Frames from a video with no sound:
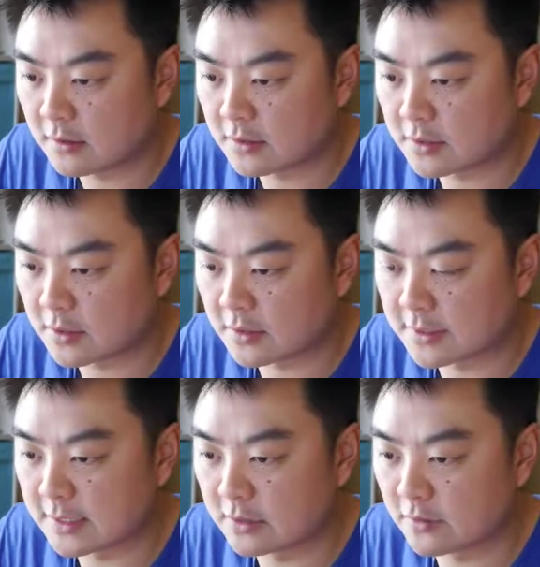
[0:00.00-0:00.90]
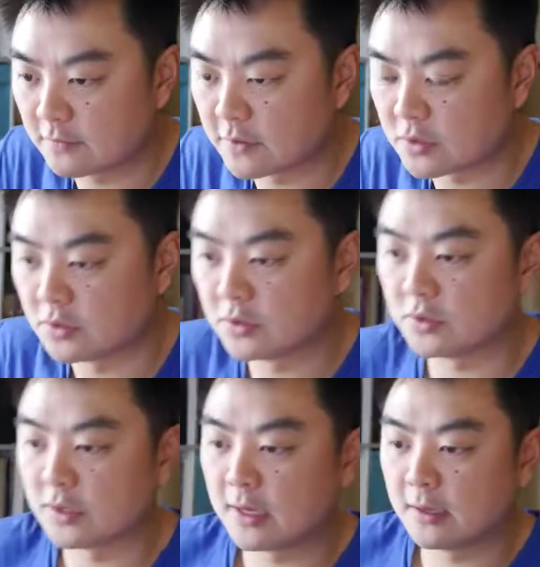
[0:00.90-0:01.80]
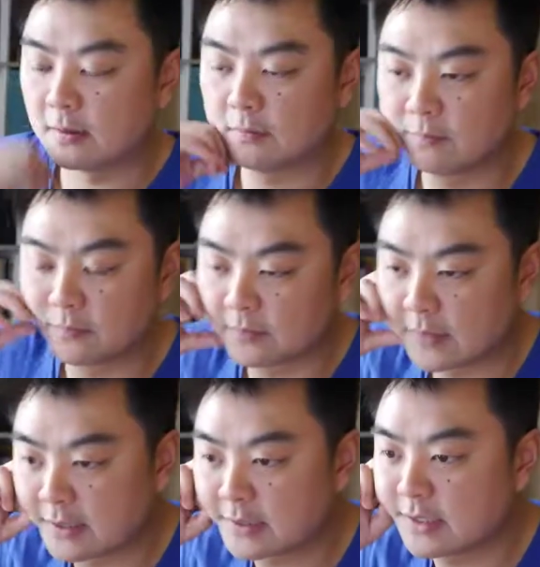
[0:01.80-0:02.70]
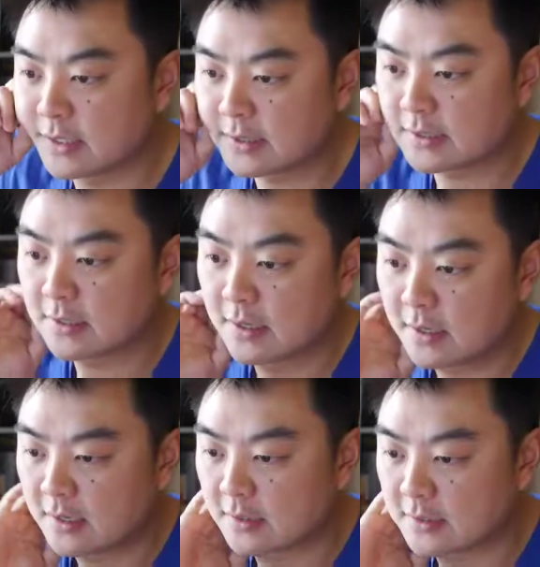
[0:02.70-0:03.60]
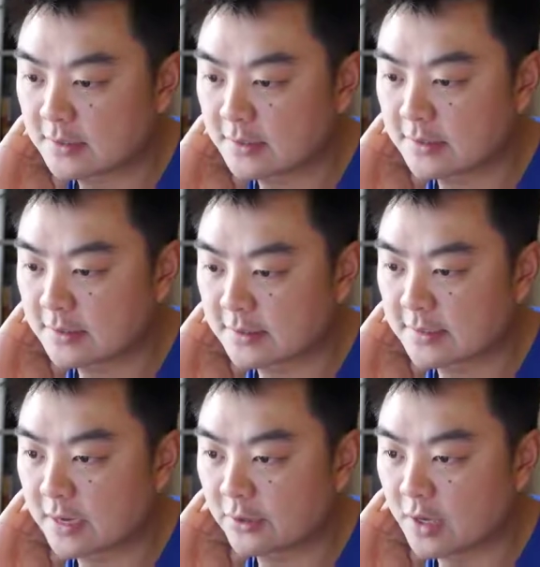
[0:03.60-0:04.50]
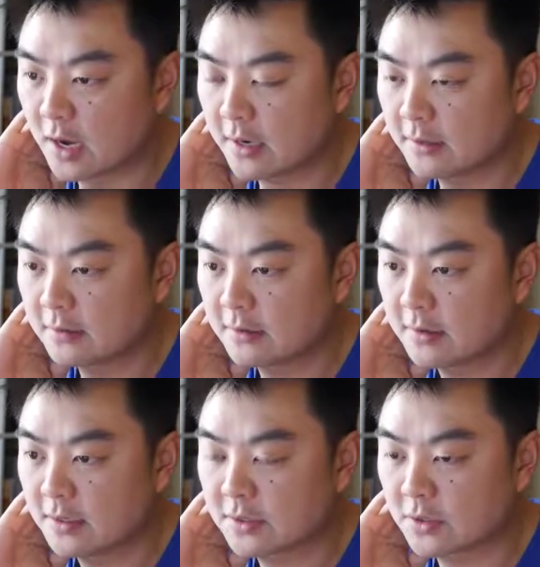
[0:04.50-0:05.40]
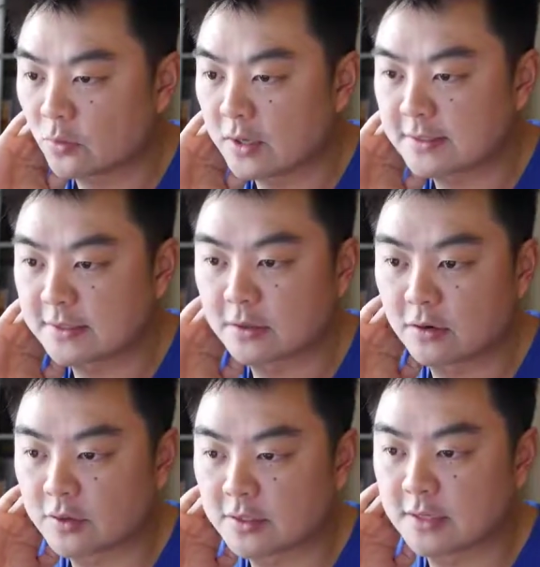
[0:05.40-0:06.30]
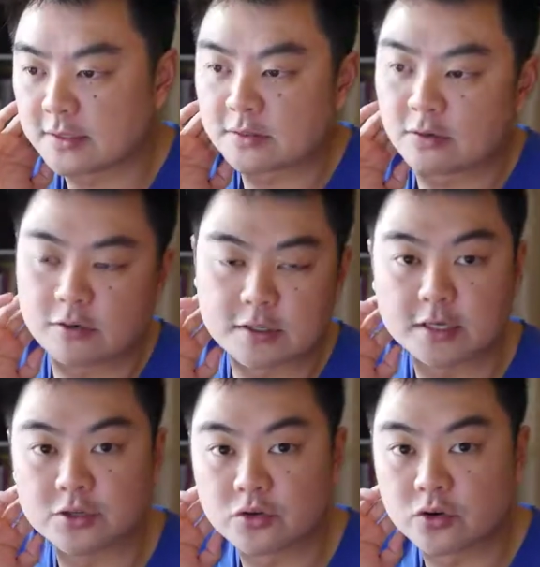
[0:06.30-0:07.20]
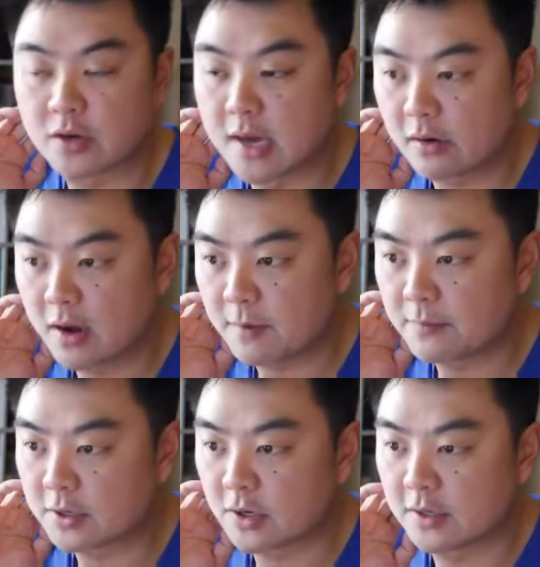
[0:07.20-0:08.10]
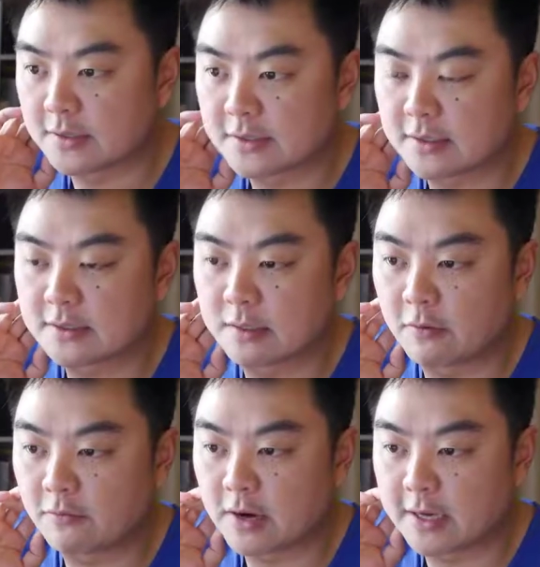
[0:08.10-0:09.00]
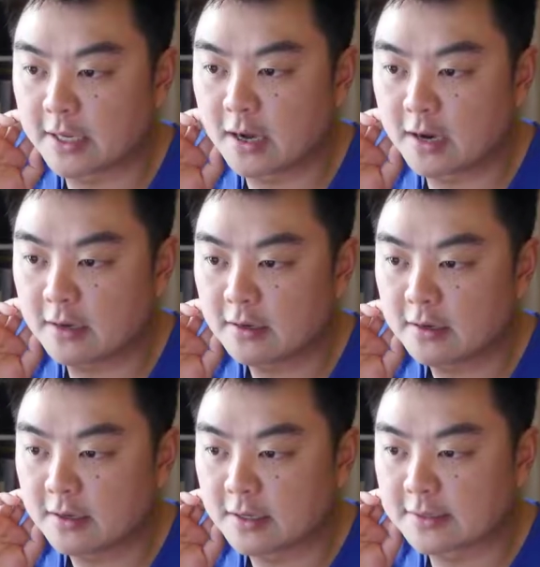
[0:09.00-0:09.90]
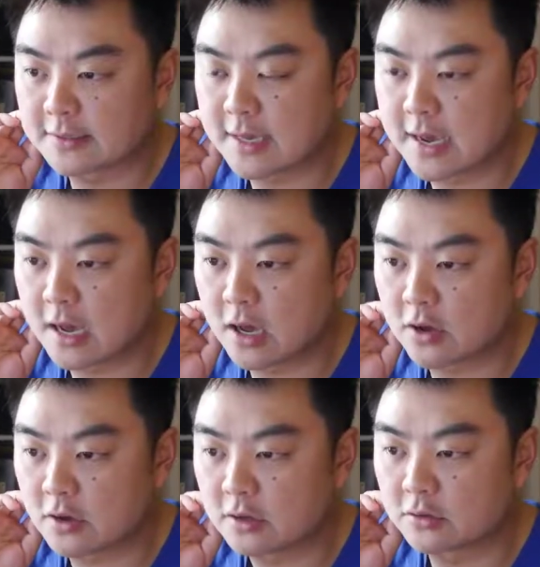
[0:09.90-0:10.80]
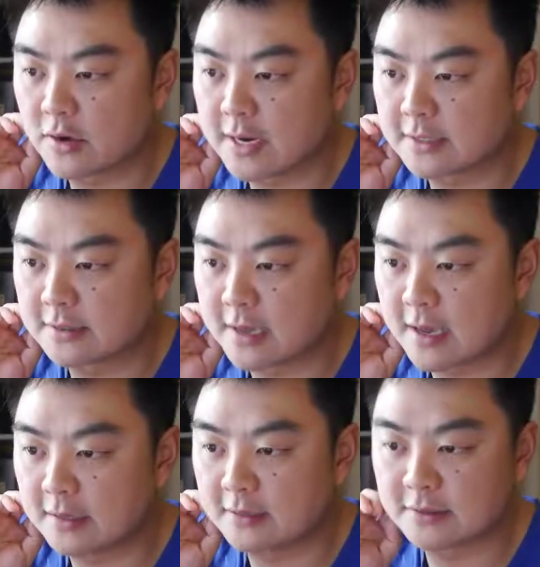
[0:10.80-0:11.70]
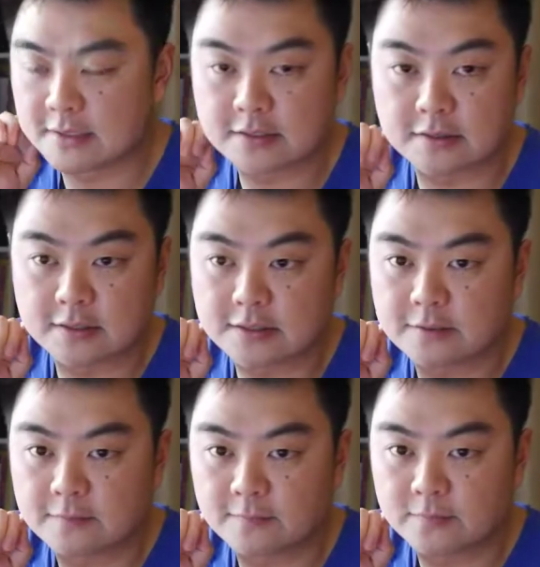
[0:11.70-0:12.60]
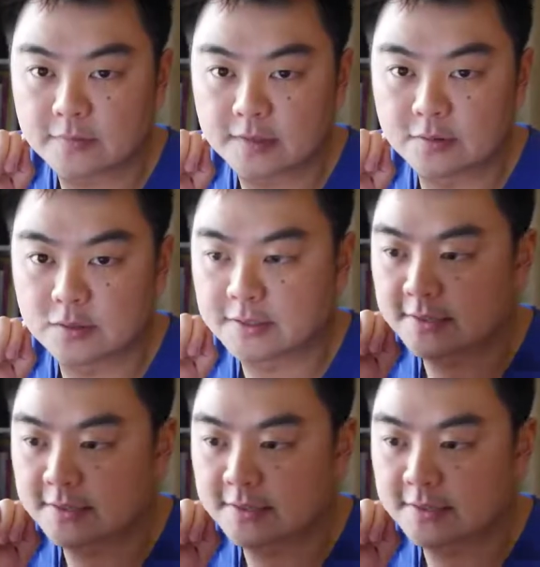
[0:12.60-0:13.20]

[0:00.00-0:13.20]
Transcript: So the center of the two entities, the distance is now 9. So what's this going to return? This is going to return true now, right? Because sum of radii is now greater than distance, which is